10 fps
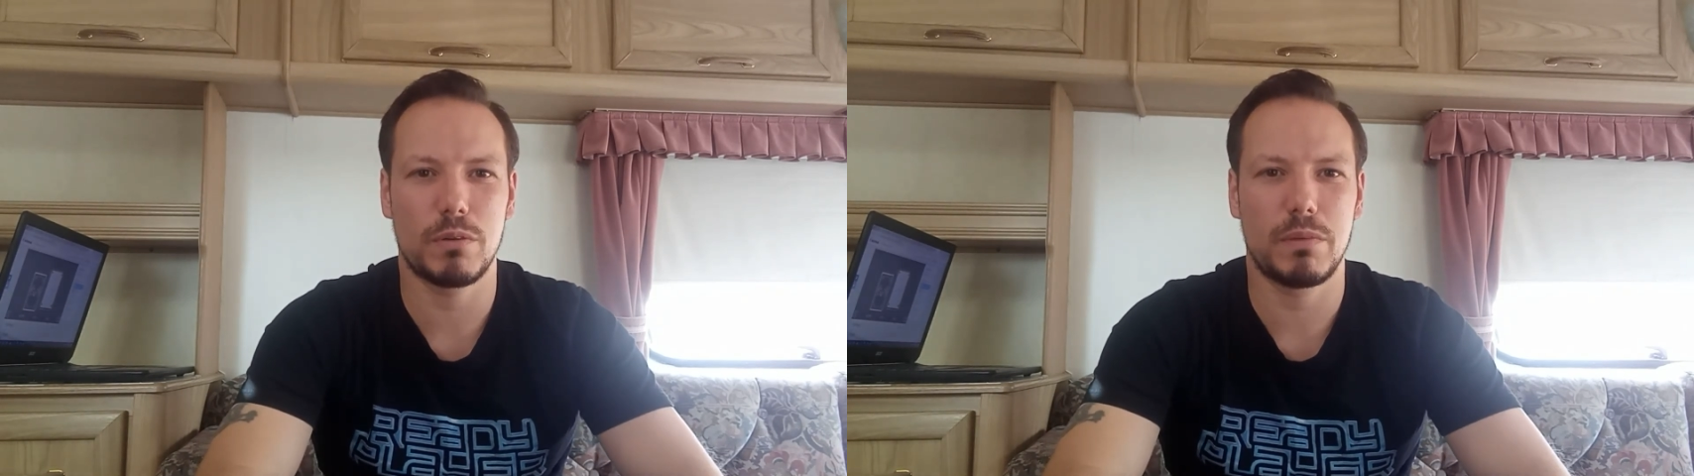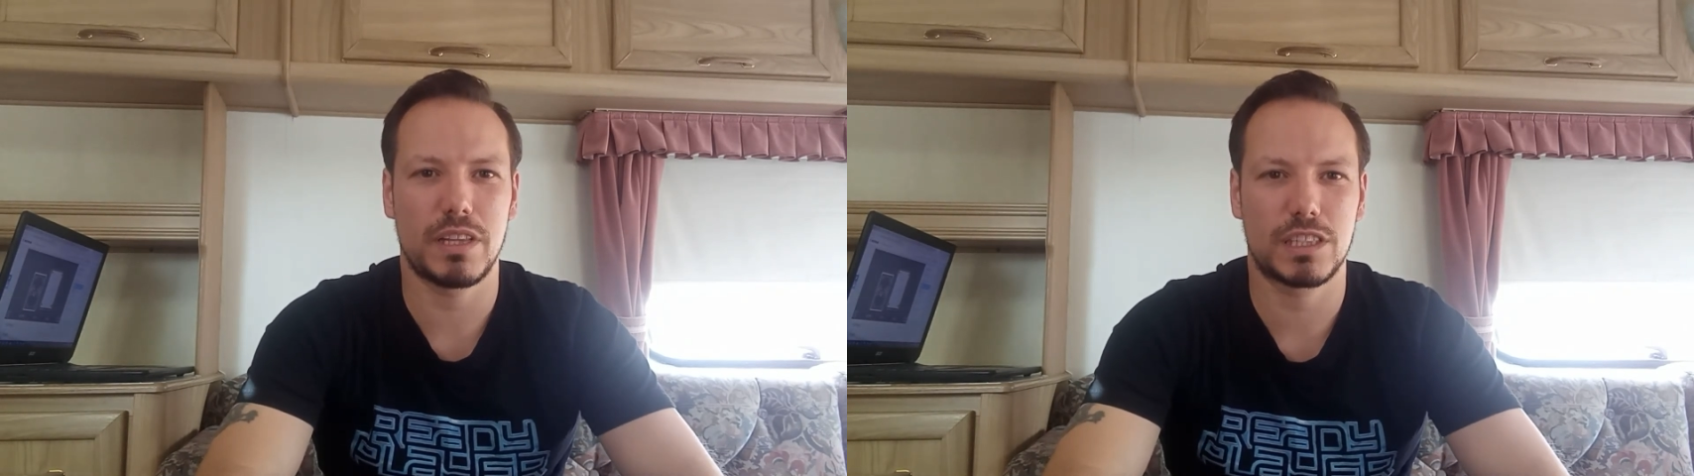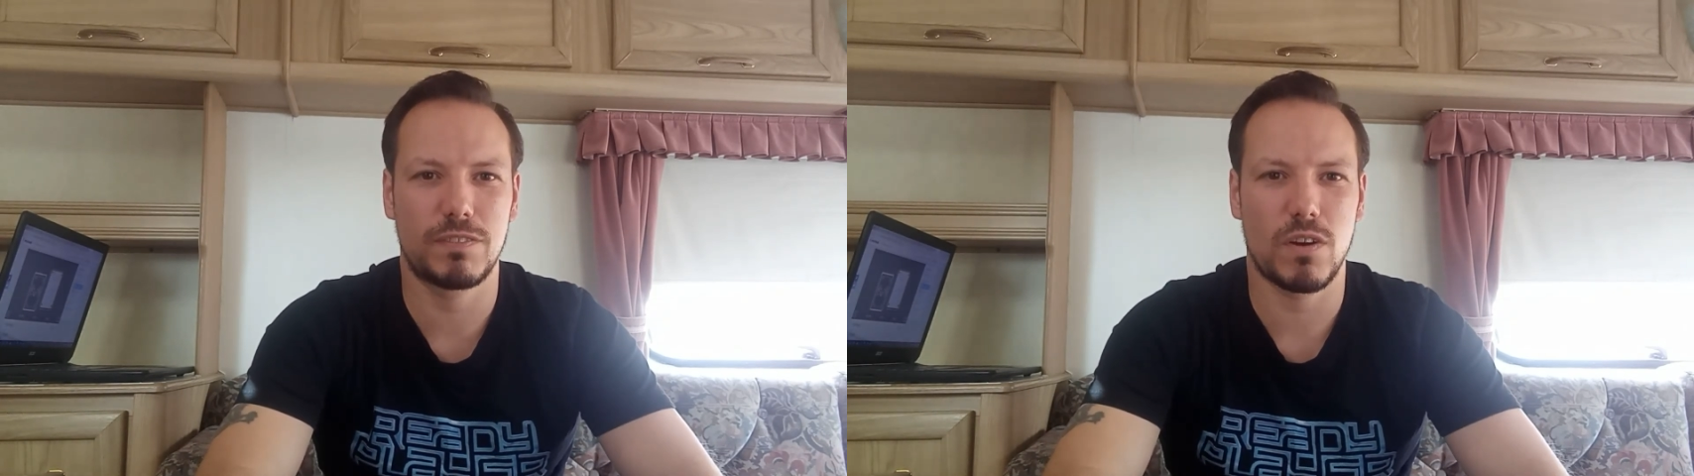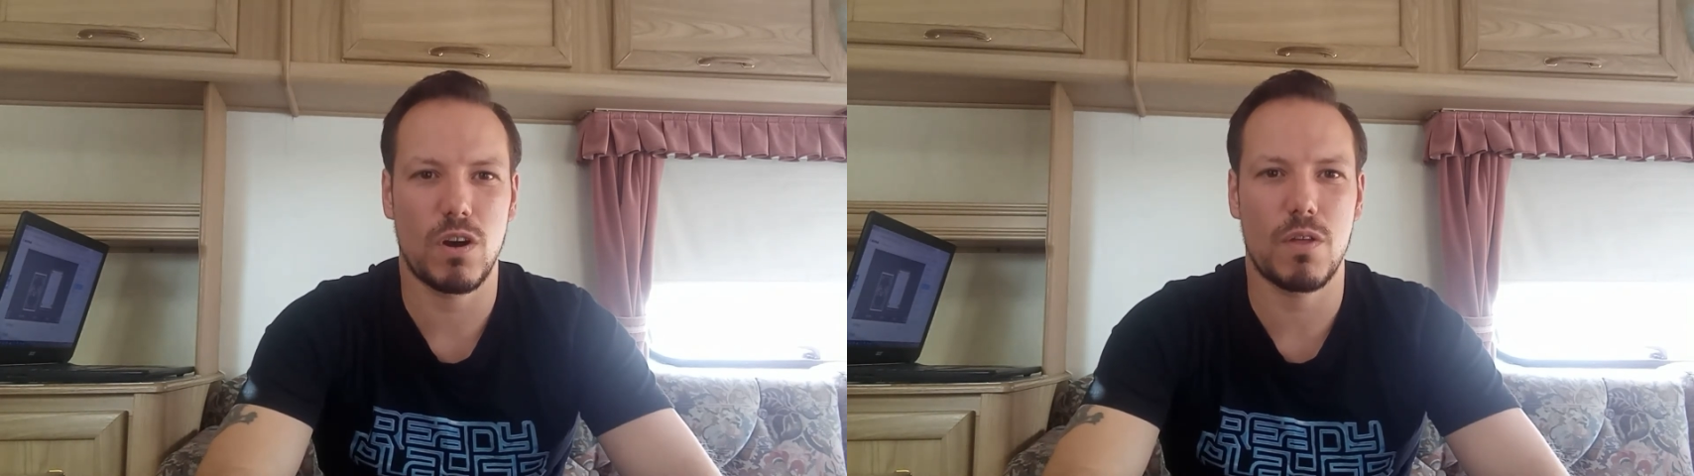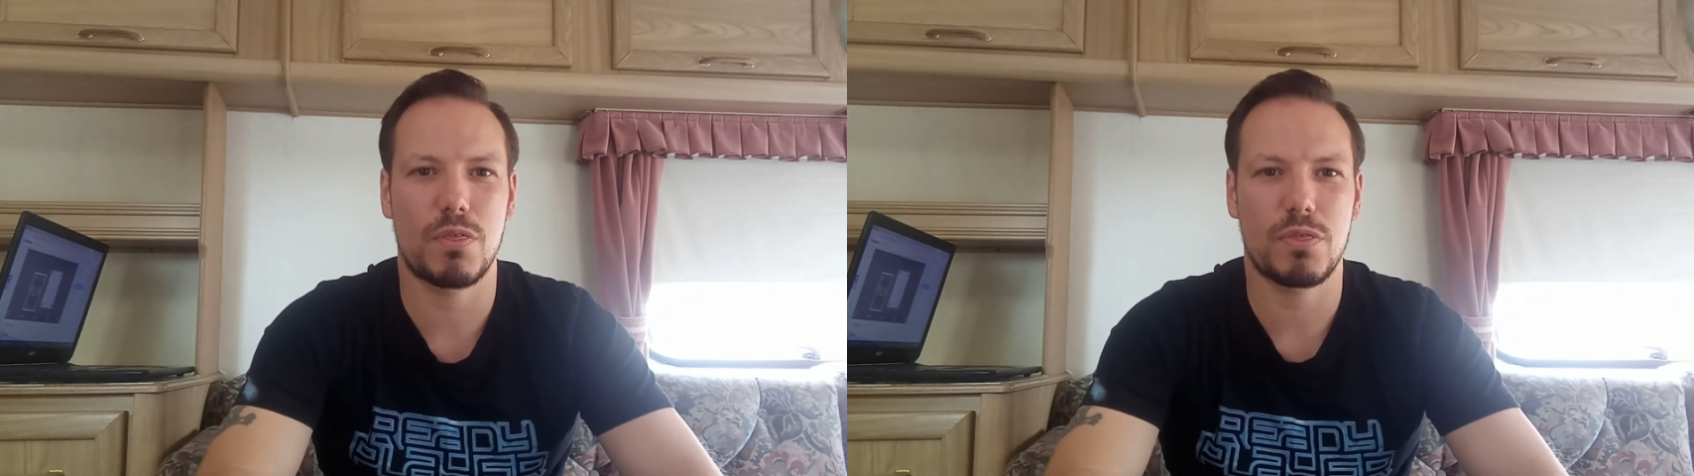with me this
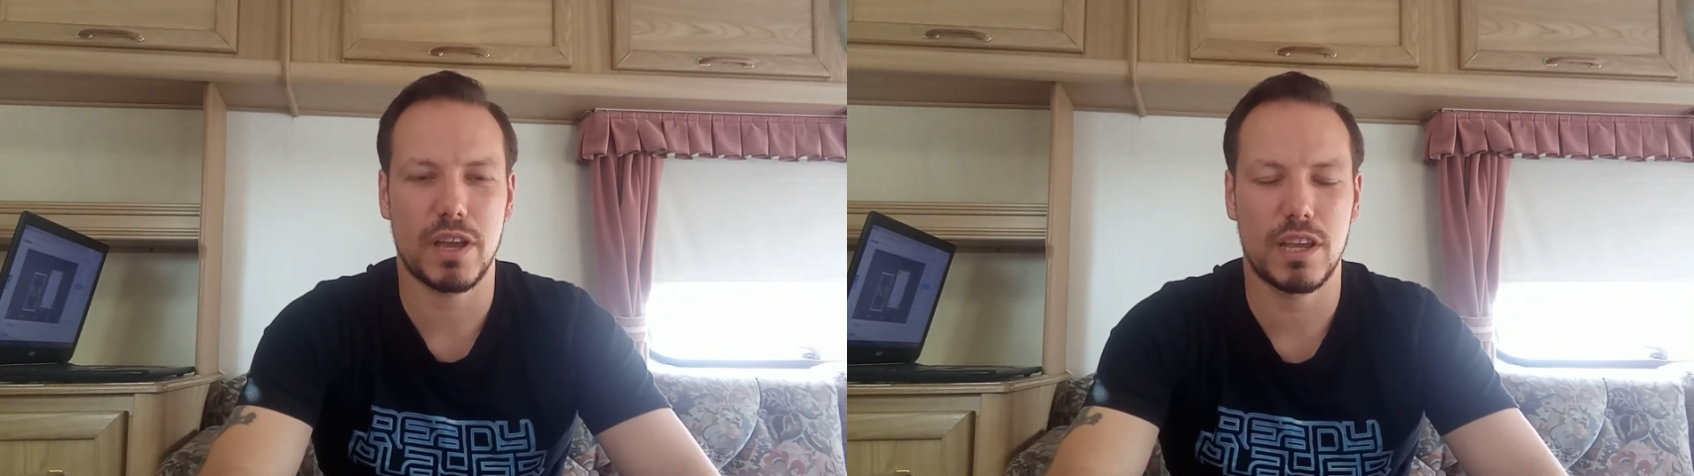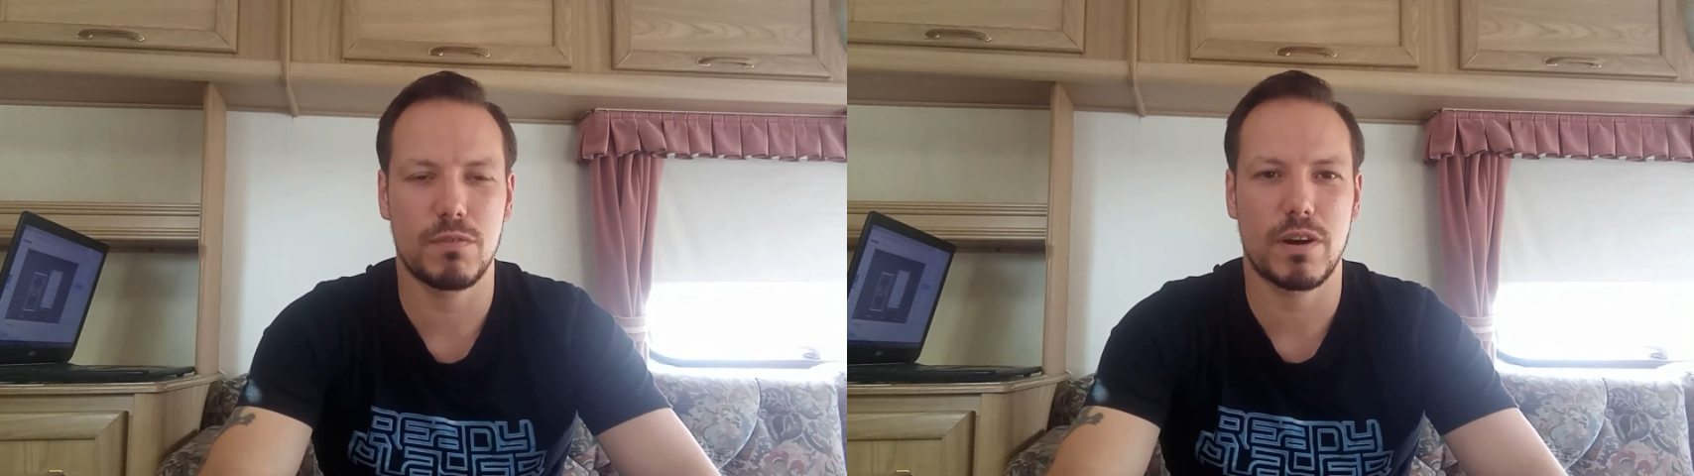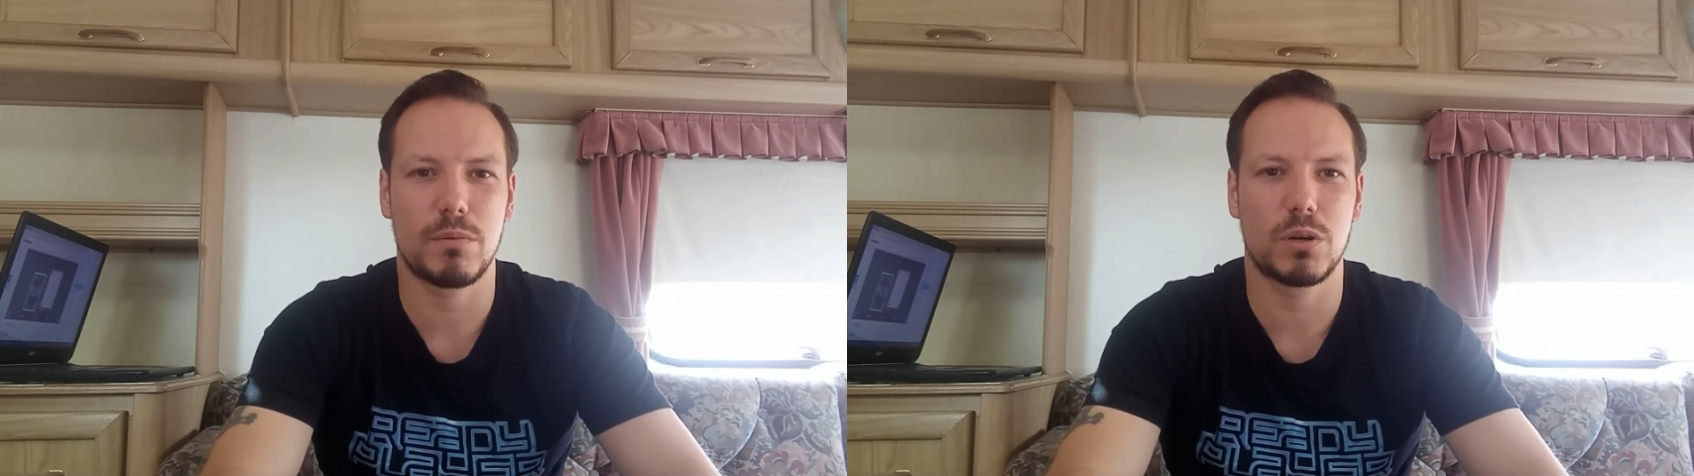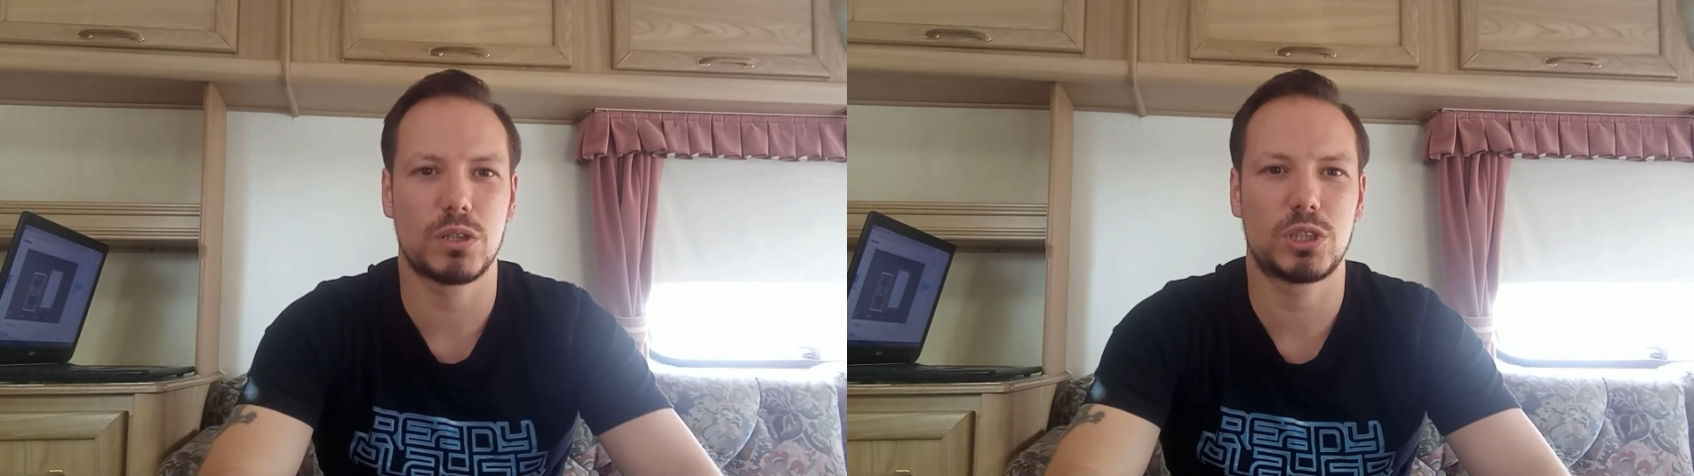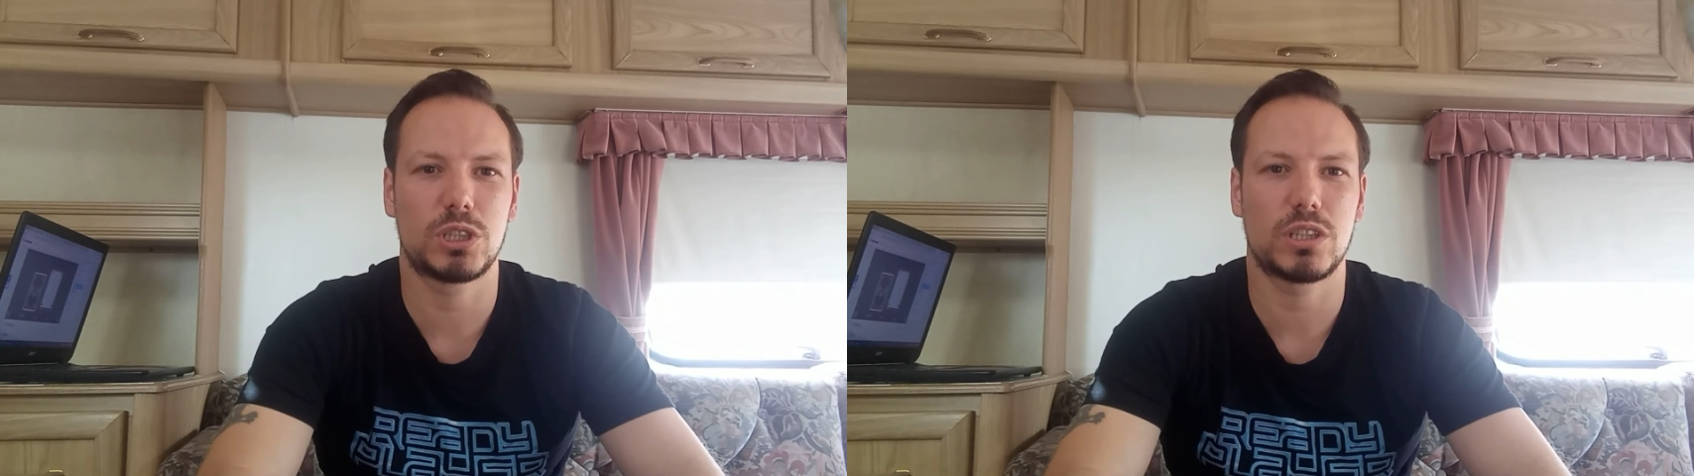far, thank you very
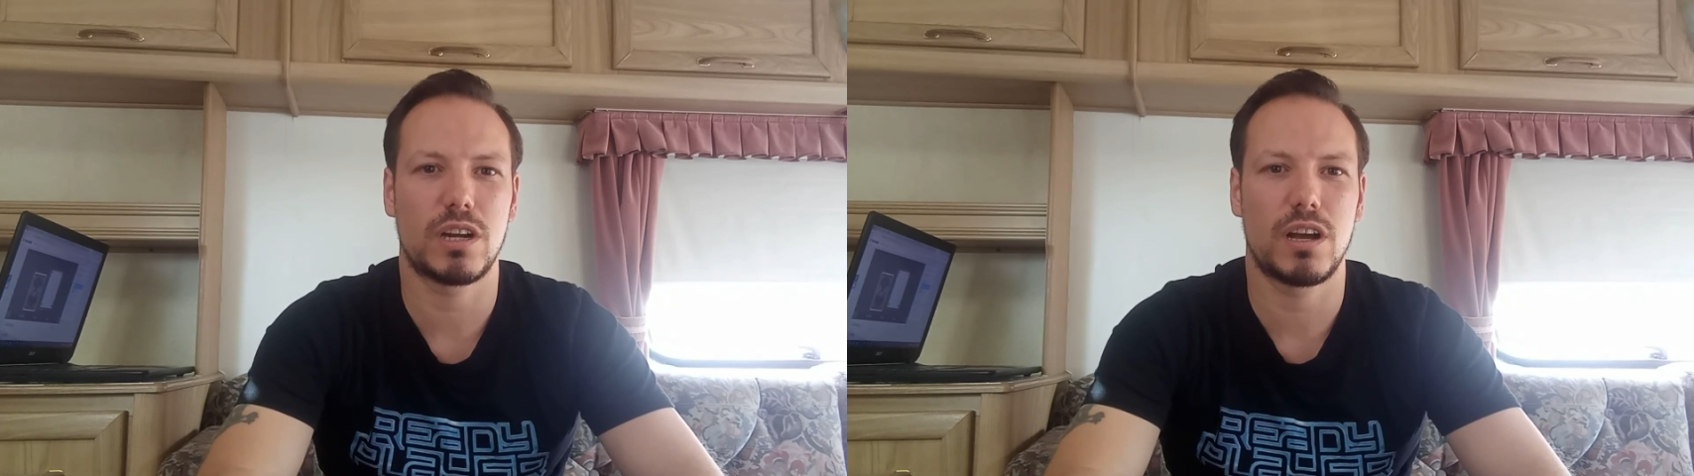much.